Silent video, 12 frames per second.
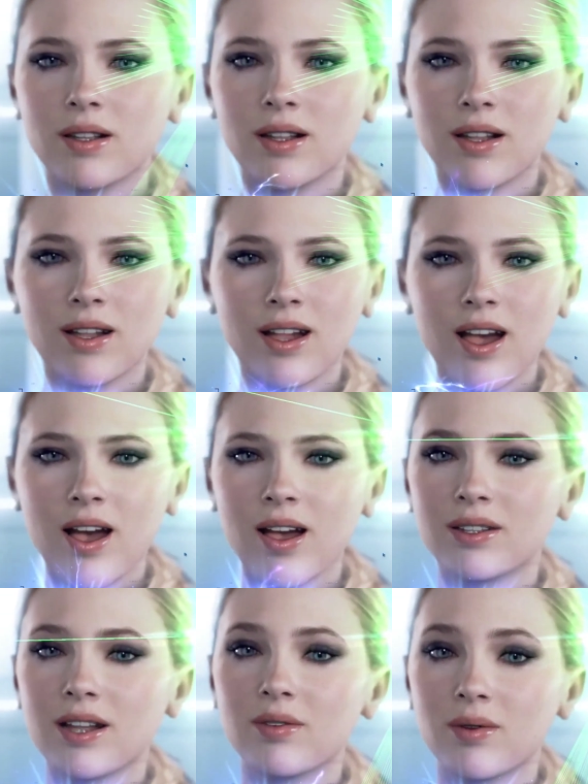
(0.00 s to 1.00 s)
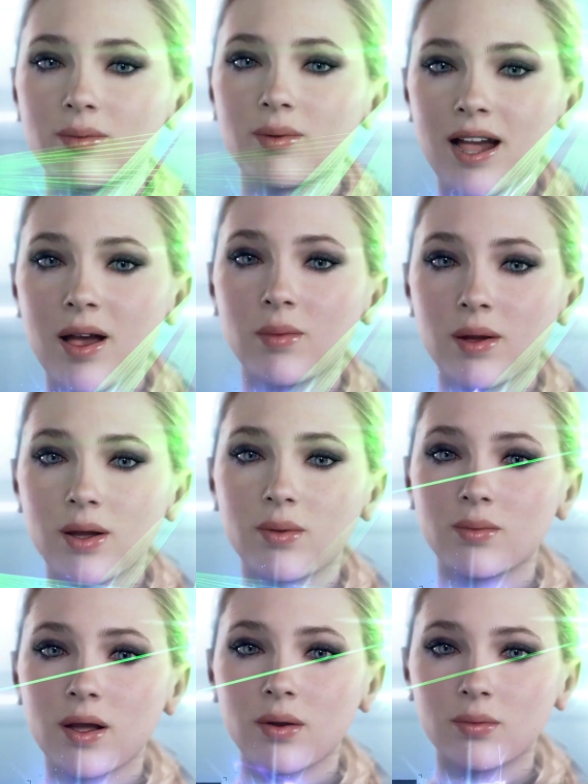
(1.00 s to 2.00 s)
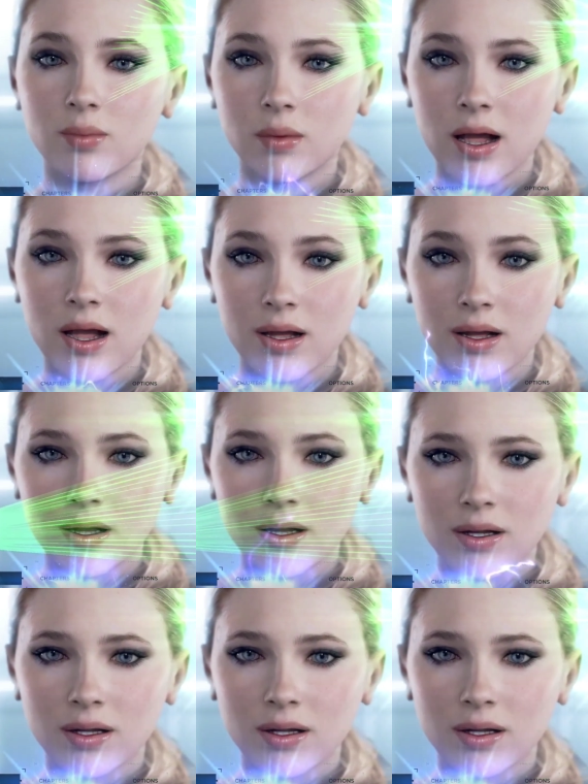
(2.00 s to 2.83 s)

Enter verbal codes for authorization, sir.